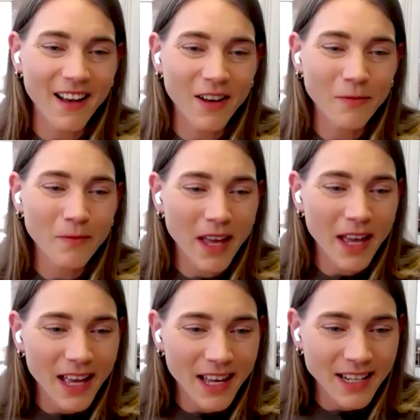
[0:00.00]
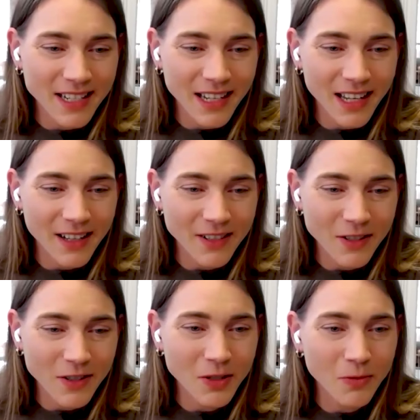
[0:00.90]
And I
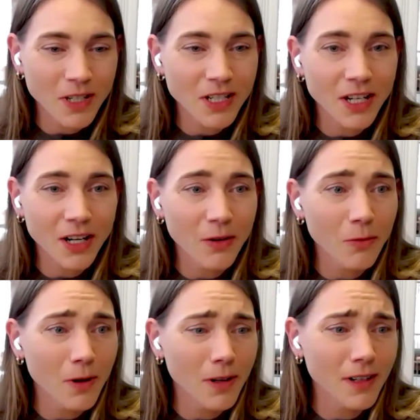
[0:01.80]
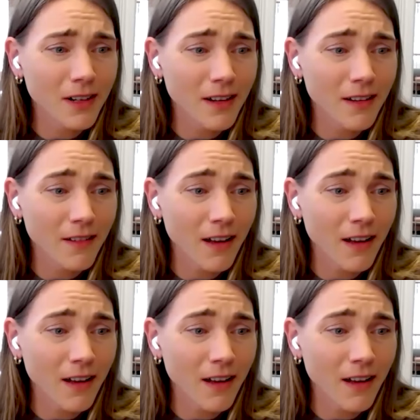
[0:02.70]
also just want to share one